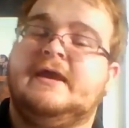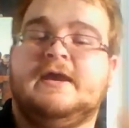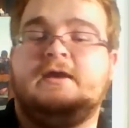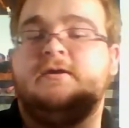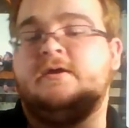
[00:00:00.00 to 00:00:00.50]

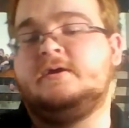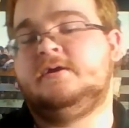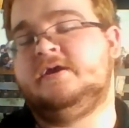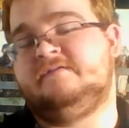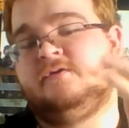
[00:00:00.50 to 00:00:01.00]
And
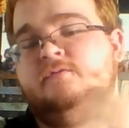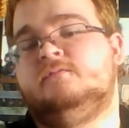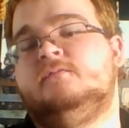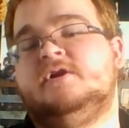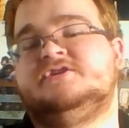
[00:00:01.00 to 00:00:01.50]
if you
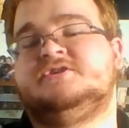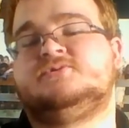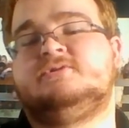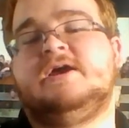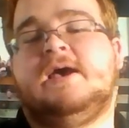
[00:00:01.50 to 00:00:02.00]
want to
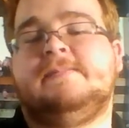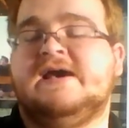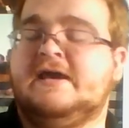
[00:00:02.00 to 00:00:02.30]
subscribe,